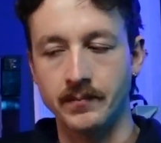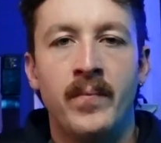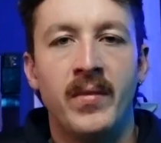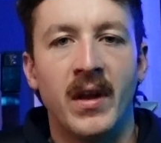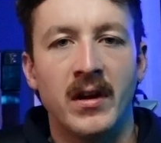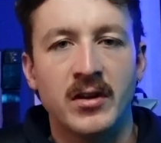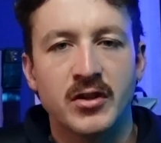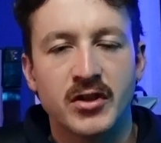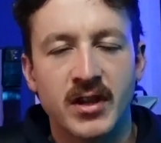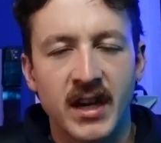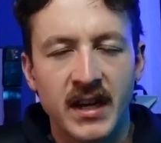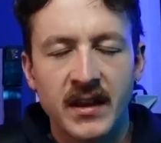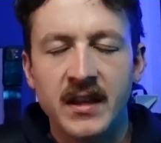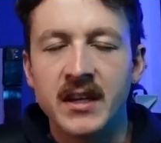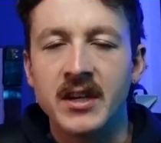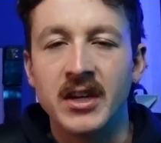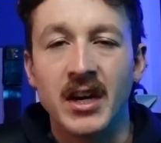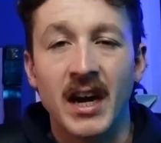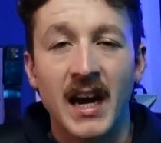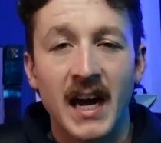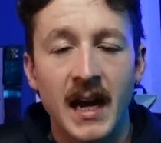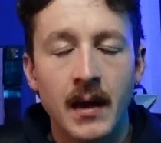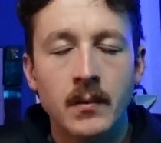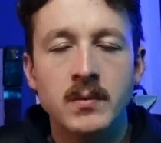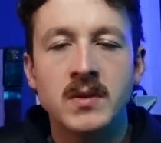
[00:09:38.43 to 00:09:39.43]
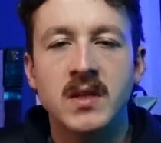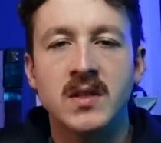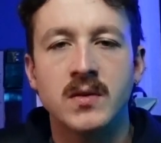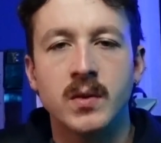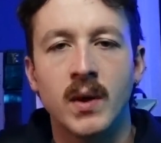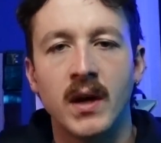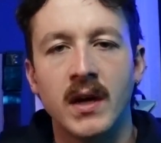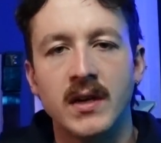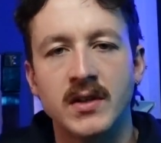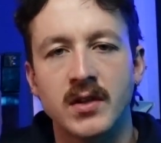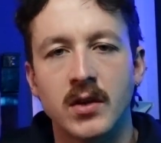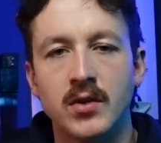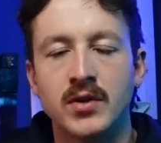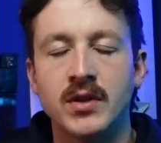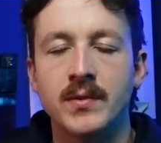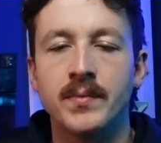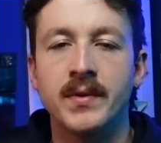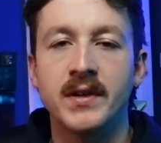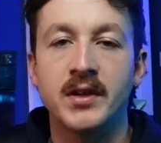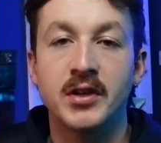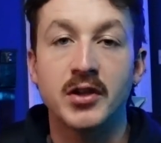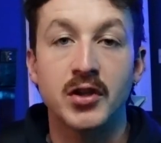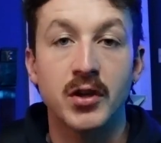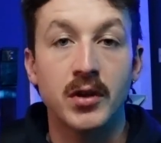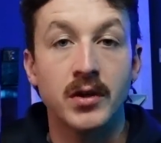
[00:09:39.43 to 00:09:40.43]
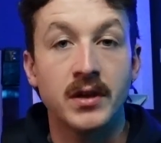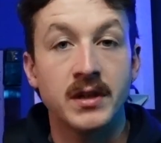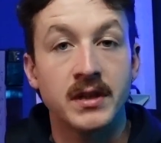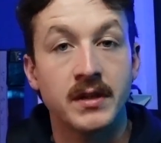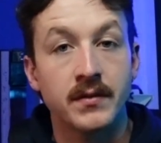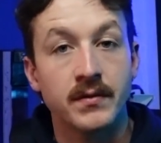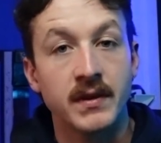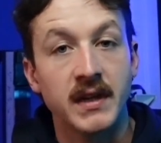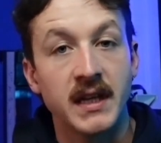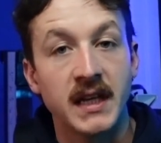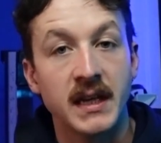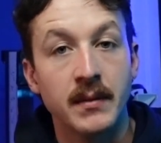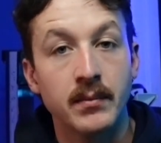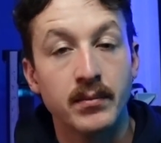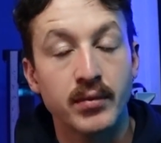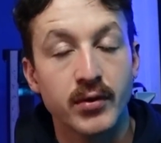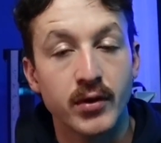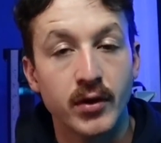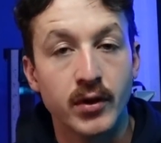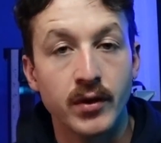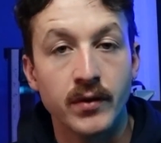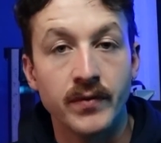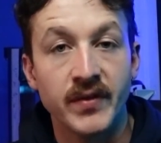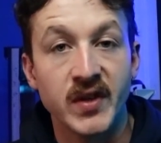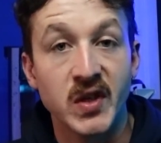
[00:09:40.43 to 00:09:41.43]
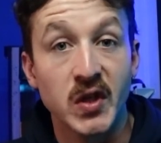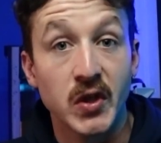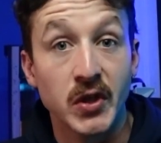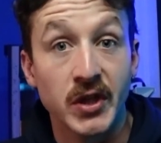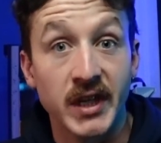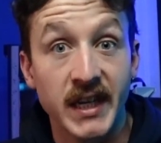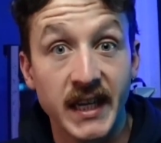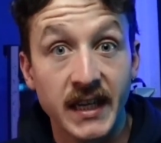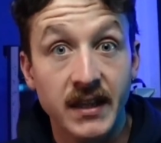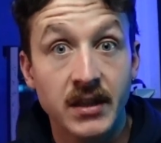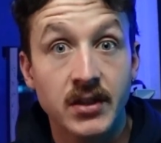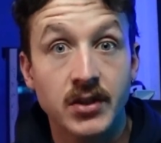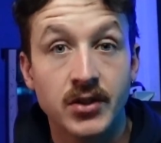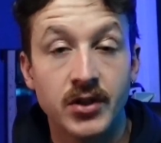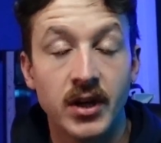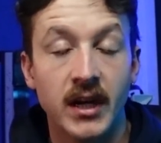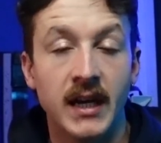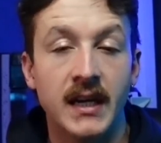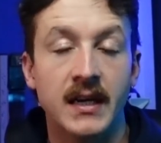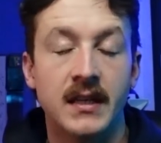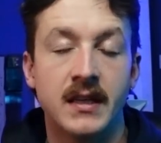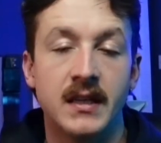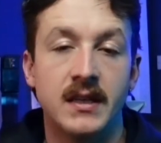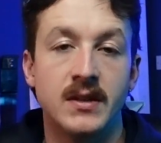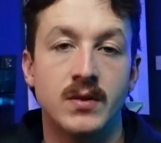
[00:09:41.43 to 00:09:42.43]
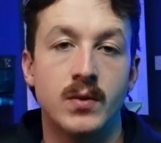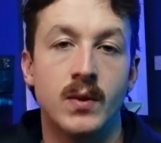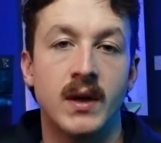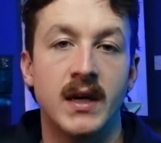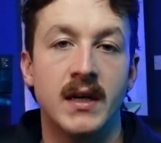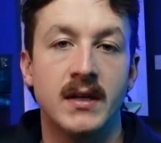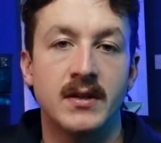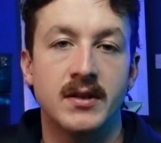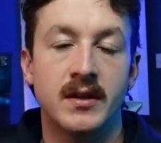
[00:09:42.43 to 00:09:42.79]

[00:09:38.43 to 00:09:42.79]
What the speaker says: Now, strengthening your hips as well has also been shown to really improve your knee strength as well.